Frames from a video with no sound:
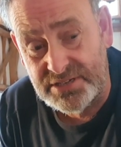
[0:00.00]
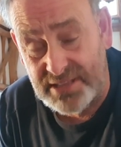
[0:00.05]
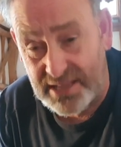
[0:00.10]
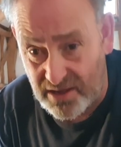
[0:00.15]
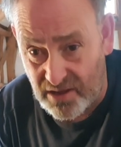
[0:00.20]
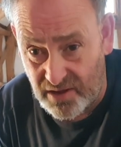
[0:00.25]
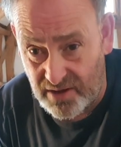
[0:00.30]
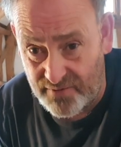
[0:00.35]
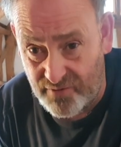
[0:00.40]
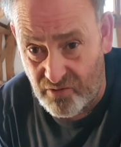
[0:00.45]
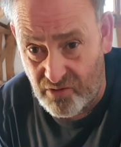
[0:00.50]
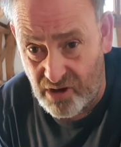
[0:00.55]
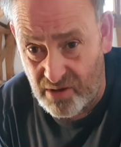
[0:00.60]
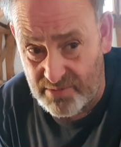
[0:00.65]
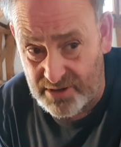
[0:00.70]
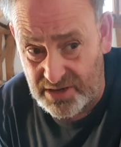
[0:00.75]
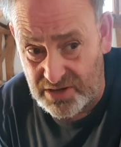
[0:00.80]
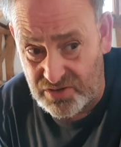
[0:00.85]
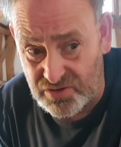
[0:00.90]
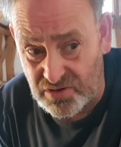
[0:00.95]
They're kind of all right
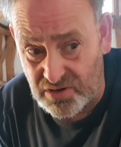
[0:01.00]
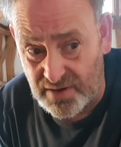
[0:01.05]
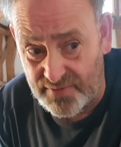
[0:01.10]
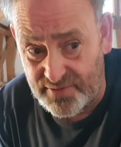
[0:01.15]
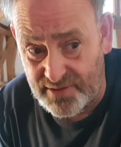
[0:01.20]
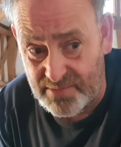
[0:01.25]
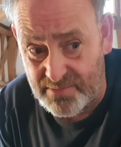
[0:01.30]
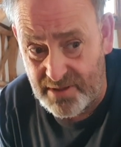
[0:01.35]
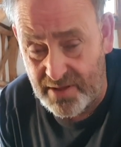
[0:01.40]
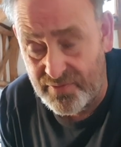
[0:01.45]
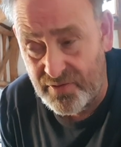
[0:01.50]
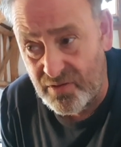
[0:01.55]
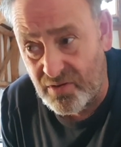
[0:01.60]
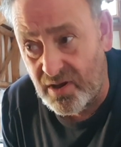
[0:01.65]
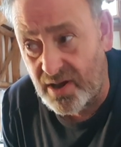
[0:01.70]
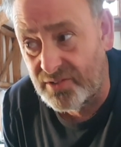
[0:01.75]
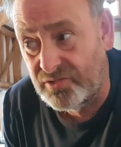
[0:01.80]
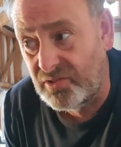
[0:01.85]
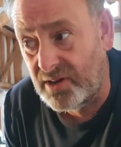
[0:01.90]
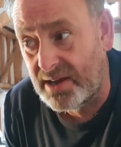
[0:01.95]
when you're driving, but if you've
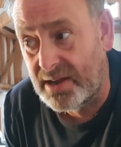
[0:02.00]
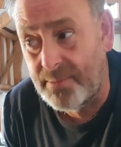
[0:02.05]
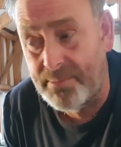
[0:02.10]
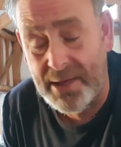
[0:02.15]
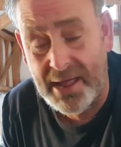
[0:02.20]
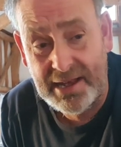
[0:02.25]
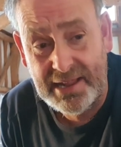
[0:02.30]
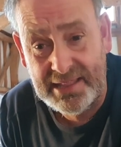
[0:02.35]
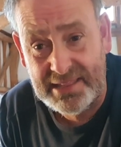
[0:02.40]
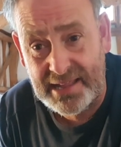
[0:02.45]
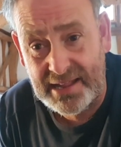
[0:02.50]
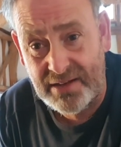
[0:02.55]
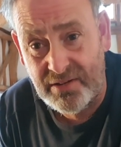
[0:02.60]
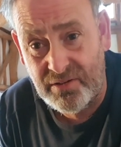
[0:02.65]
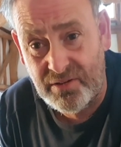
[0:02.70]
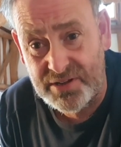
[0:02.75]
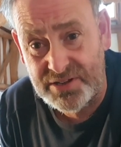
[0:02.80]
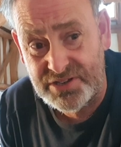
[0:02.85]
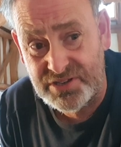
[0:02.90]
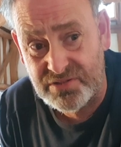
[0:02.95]
got to drag a pallet down a
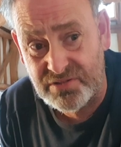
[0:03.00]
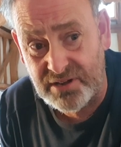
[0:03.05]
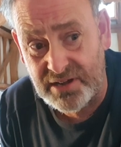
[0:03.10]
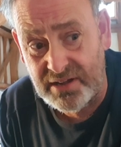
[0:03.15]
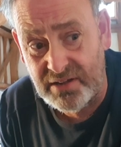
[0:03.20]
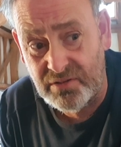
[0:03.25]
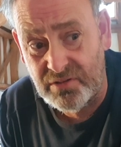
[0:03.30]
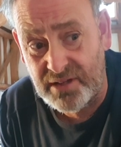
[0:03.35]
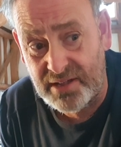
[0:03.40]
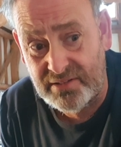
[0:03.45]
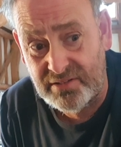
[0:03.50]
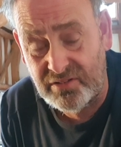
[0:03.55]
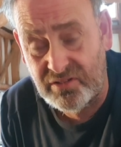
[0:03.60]
high street or